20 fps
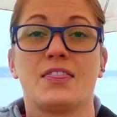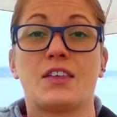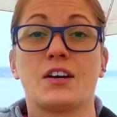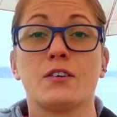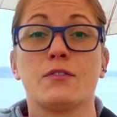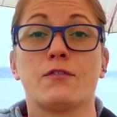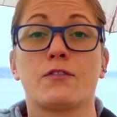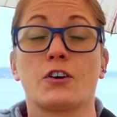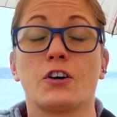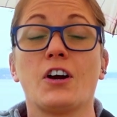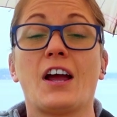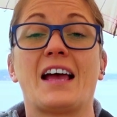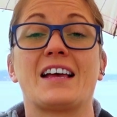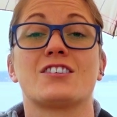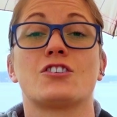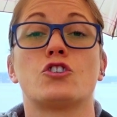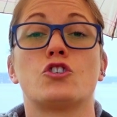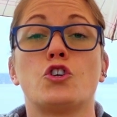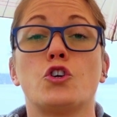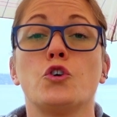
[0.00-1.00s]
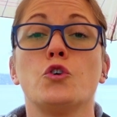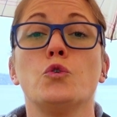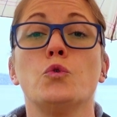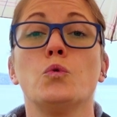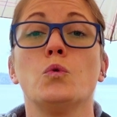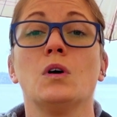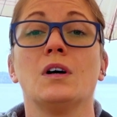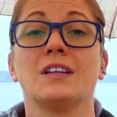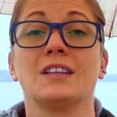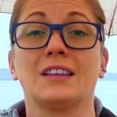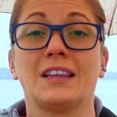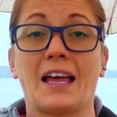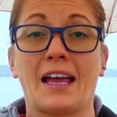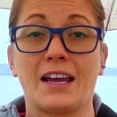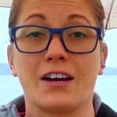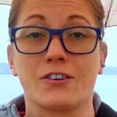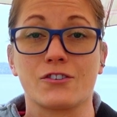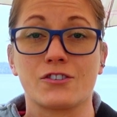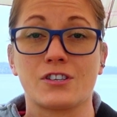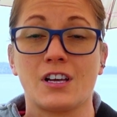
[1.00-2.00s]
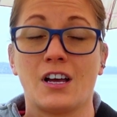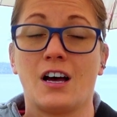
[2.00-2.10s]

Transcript: Their fur has two layers,